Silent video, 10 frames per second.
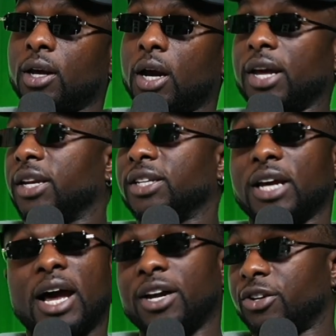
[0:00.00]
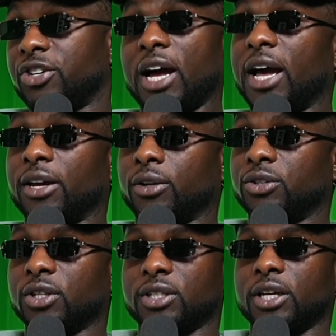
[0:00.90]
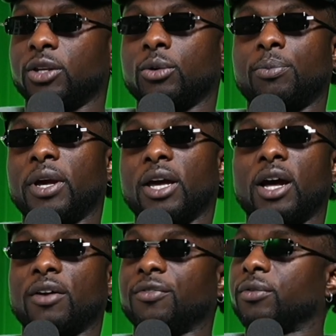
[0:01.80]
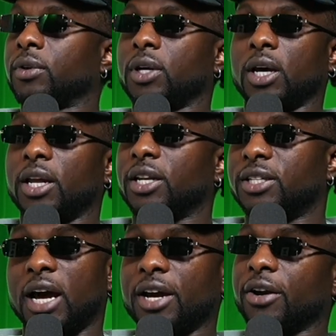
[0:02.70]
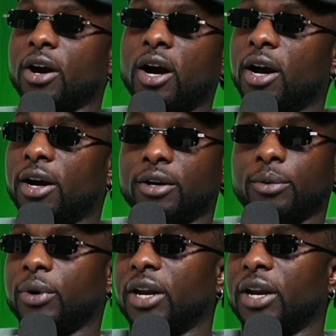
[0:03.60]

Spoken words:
an entire child just like you'd pay off an entire car or whatever,